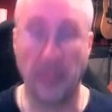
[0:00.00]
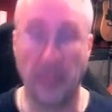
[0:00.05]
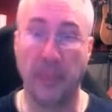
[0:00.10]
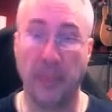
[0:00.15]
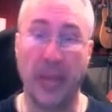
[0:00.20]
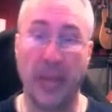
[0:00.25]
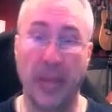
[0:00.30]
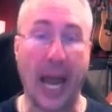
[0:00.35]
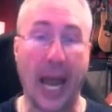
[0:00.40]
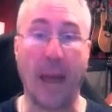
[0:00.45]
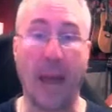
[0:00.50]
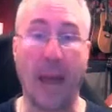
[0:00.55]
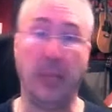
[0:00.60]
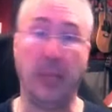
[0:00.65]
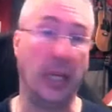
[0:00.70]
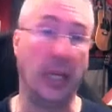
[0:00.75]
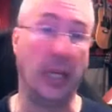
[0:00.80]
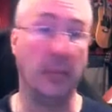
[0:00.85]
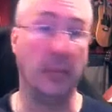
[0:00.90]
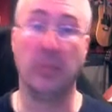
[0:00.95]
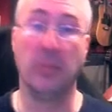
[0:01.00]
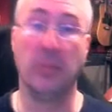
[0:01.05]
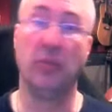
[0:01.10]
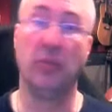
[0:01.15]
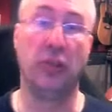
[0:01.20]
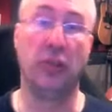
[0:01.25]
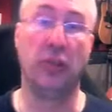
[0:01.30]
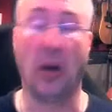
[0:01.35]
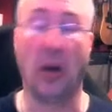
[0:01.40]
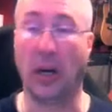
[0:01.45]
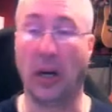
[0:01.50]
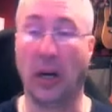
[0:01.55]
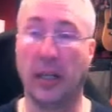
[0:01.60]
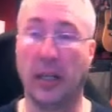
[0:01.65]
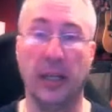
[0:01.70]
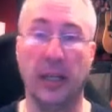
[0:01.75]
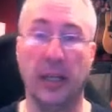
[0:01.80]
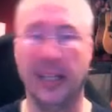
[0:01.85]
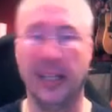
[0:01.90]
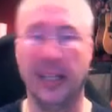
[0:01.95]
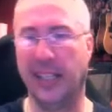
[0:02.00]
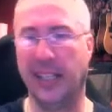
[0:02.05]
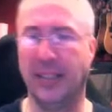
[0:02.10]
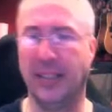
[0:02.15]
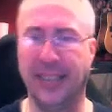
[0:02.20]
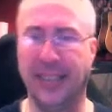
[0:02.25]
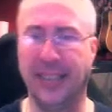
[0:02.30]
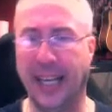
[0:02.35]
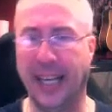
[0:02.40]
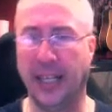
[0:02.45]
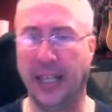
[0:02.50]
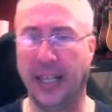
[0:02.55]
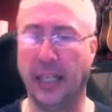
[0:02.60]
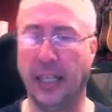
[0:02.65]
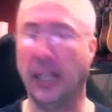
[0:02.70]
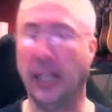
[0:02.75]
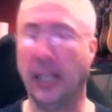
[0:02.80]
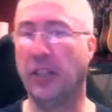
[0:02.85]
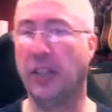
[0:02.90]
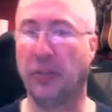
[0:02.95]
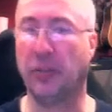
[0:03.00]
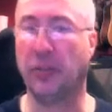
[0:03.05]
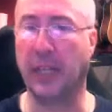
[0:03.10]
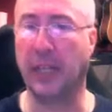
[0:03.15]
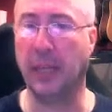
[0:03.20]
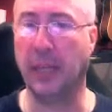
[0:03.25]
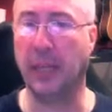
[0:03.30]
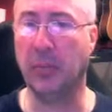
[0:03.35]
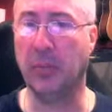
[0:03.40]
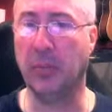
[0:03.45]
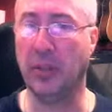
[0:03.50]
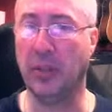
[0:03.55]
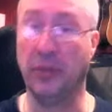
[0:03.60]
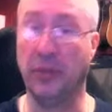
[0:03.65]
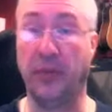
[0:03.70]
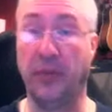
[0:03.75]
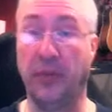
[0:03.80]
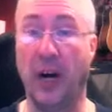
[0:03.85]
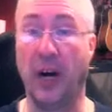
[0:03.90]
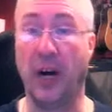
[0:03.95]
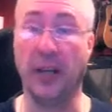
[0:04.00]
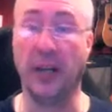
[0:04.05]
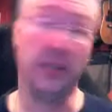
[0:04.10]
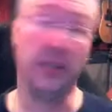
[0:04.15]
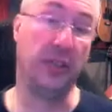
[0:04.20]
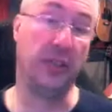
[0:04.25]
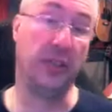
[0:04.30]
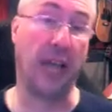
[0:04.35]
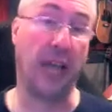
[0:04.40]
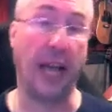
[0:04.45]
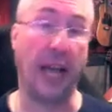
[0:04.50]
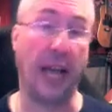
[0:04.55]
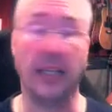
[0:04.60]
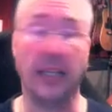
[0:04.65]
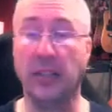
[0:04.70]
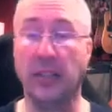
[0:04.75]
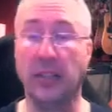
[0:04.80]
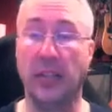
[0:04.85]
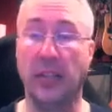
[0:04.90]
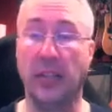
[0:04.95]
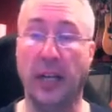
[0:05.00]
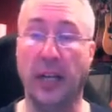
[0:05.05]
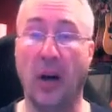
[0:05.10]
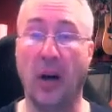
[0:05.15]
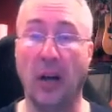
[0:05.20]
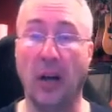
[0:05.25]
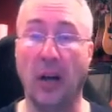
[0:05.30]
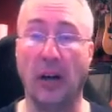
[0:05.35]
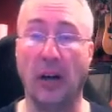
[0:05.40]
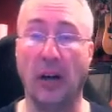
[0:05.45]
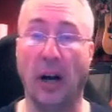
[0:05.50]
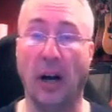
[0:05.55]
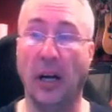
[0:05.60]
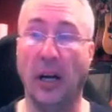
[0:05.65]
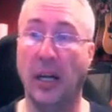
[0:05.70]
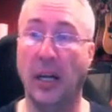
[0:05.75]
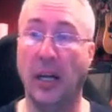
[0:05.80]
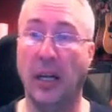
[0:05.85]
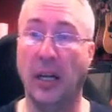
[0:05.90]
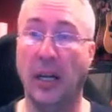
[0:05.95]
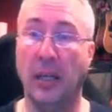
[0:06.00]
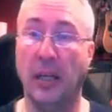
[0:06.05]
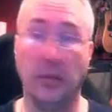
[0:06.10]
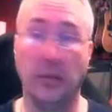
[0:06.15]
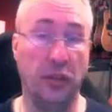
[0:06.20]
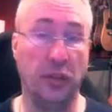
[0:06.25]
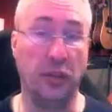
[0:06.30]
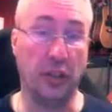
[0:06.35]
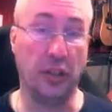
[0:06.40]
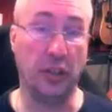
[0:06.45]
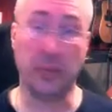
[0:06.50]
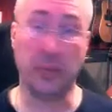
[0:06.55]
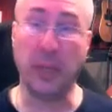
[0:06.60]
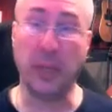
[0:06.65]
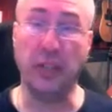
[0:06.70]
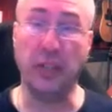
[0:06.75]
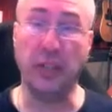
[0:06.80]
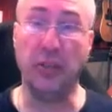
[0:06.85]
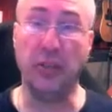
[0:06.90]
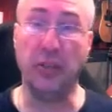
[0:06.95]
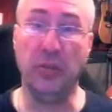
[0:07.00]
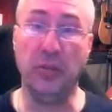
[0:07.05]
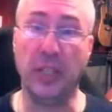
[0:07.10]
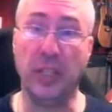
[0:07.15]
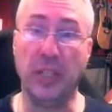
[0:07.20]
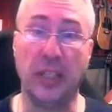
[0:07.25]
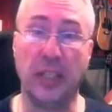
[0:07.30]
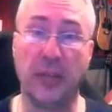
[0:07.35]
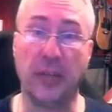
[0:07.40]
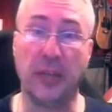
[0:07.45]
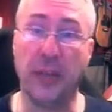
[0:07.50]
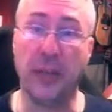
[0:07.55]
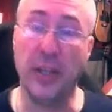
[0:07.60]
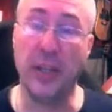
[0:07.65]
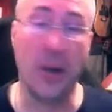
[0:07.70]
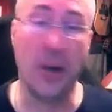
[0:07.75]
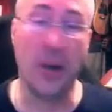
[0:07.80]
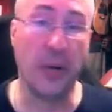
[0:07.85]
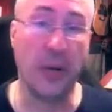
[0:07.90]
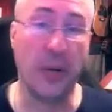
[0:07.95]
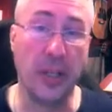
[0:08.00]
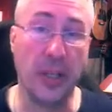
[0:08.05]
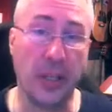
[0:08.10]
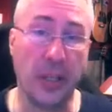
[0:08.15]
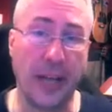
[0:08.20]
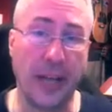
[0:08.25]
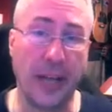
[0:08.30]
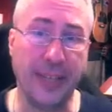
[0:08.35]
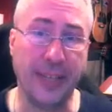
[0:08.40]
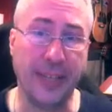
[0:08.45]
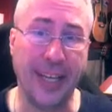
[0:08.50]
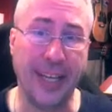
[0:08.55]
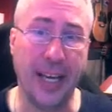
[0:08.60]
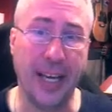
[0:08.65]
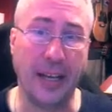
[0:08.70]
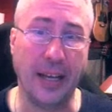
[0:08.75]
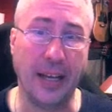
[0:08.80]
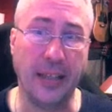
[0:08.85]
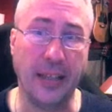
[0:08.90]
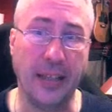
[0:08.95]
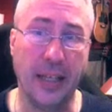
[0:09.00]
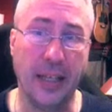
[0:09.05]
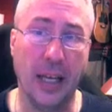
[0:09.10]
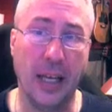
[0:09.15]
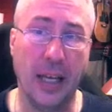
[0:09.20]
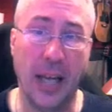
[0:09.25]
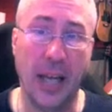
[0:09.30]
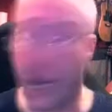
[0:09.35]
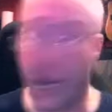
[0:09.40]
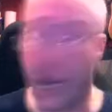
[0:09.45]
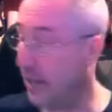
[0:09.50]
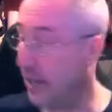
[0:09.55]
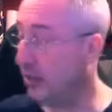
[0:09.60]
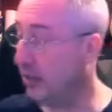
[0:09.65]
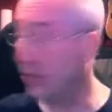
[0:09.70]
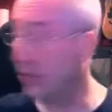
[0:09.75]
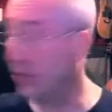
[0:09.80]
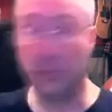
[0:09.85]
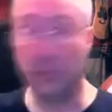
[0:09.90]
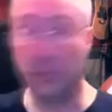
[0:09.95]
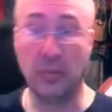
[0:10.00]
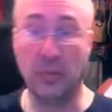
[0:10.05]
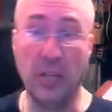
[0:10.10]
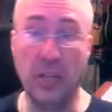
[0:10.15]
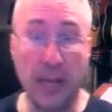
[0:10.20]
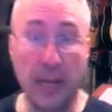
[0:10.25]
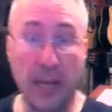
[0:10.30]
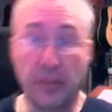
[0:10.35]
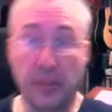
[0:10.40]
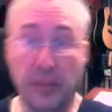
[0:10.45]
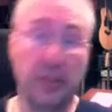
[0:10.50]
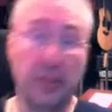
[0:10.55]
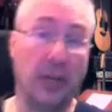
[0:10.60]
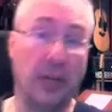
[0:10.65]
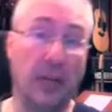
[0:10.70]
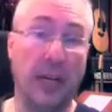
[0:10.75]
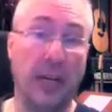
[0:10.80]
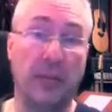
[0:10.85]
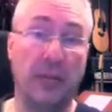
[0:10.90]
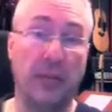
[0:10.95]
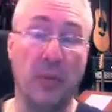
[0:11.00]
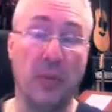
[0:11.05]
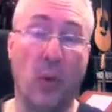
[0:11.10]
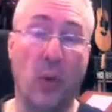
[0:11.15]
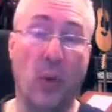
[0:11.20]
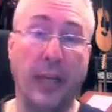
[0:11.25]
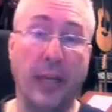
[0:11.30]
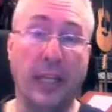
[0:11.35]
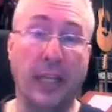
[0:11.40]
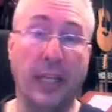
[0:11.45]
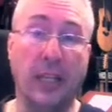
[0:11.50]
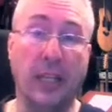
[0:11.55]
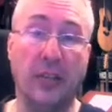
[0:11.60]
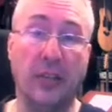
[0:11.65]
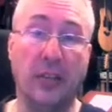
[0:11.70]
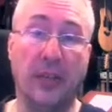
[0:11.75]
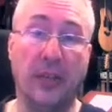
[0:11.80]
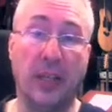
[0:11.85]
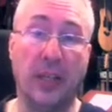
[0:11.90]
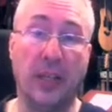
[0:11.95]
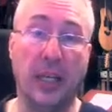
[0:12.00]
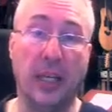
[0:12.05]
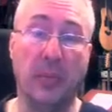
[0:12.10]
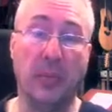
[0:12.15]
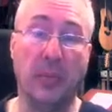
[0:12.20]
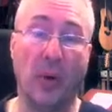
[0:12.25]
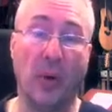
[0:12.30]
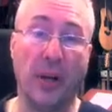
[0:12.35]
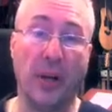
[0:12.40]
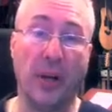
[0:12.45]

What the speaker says: Happy, dark, insanity, dreams, fun, sadness, and horror. Just by choosing a different note in the left hand and never straying from the white keys of your keyboard.